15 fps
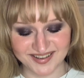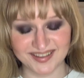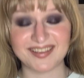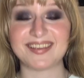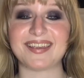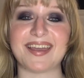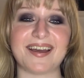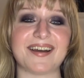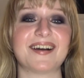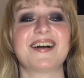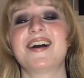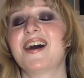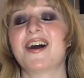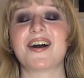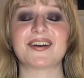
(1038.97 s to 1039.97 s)
Yeah,
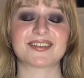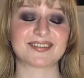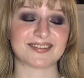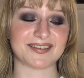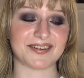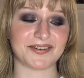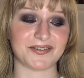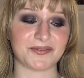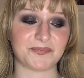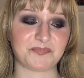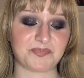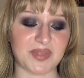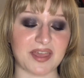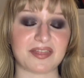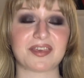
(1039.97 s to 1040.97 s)
so
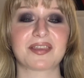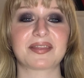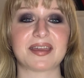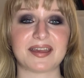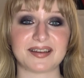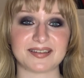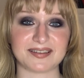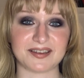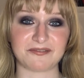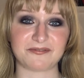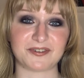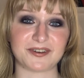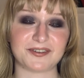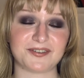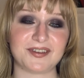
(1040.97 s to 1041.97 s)
I think that is it
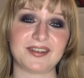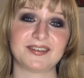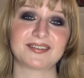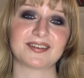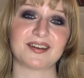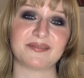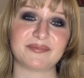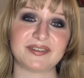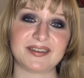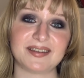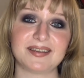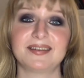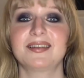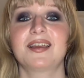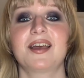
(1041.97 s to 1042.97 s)
for today's
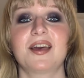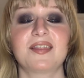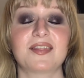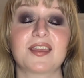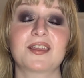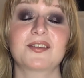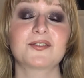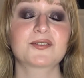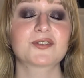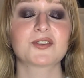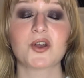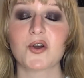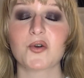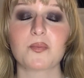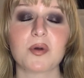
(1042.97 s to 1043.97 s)
update. Thank you
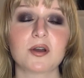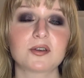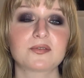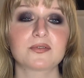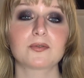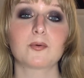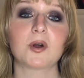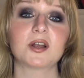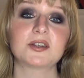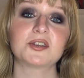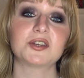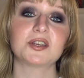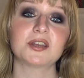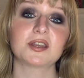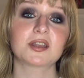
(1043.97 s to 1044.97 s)
so much for
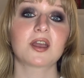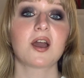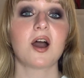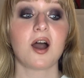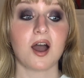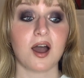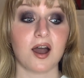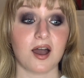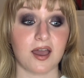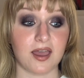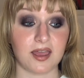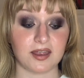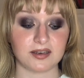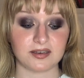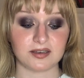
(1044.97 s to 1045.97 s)
watching,
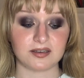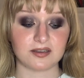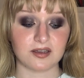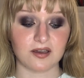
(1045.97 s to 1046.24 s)
and